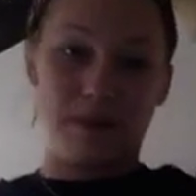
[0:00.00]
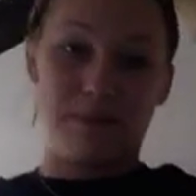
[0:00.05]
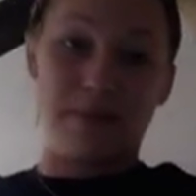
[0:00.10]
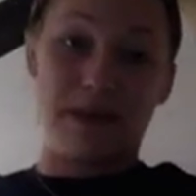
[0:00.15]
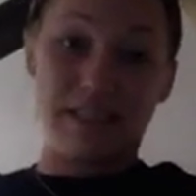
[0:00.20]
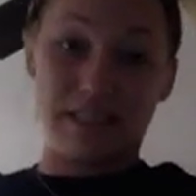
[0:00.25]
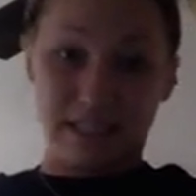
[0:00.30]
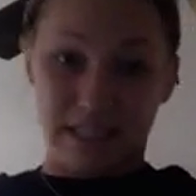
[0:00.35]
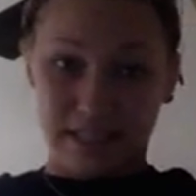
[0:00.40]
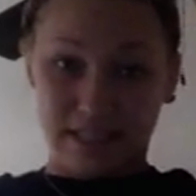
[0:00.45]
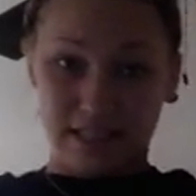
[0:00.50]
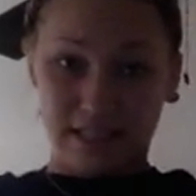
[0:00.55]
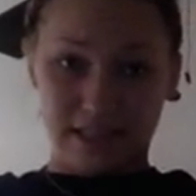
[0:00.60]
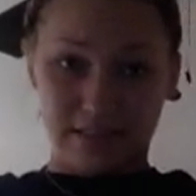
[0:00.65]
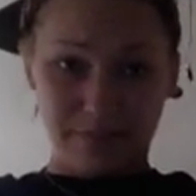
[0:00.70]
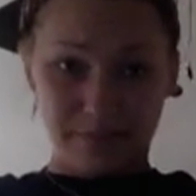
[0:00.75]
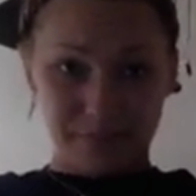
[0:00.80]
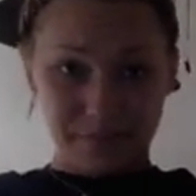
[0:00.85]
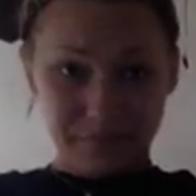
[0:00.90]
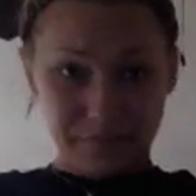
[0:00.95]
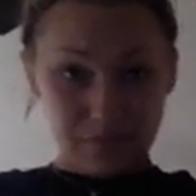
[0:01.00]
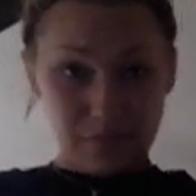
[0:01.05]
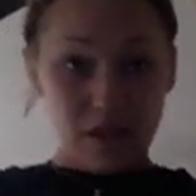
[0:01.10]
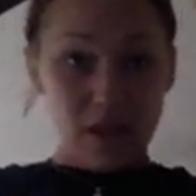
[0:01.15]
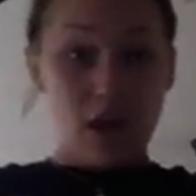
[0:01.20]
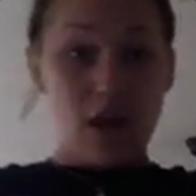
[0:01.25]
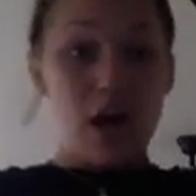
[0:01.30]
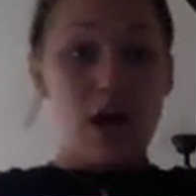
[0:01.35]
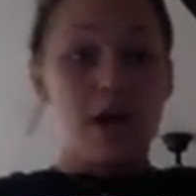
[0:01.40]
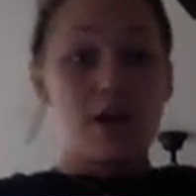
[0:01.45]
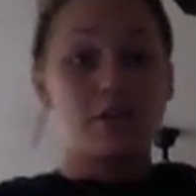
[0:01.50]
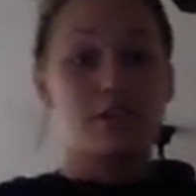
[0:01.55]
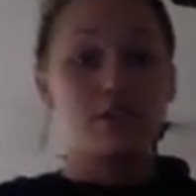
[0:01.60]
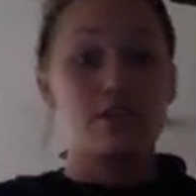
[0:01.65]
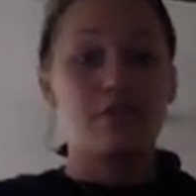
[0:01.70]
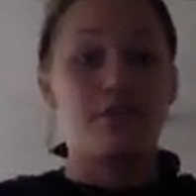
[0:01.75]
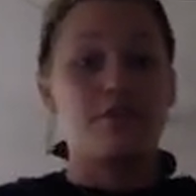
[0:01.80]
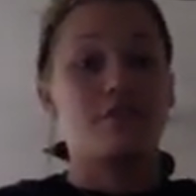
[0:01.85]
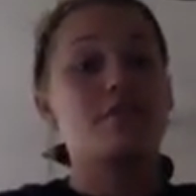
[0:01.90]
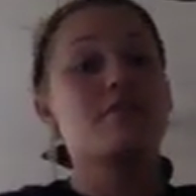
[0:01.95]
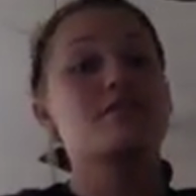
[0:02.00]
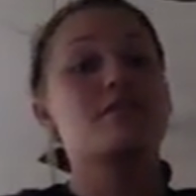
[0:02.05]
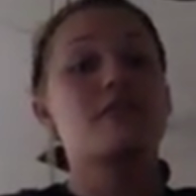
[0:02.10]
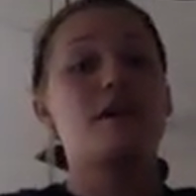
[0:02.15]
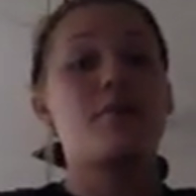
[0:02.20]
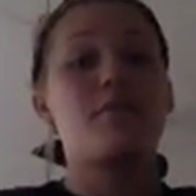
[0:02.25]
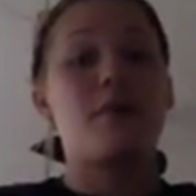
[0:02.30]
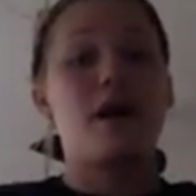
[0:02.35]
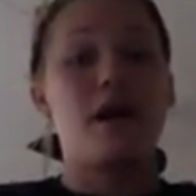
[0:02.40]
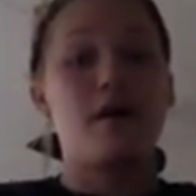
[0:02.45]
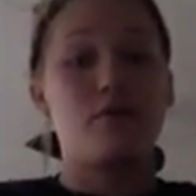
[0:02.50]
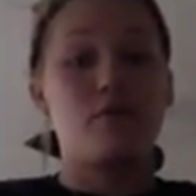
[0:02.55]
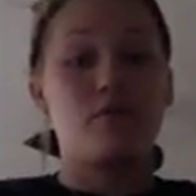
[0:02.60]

PMSEs. So the first step I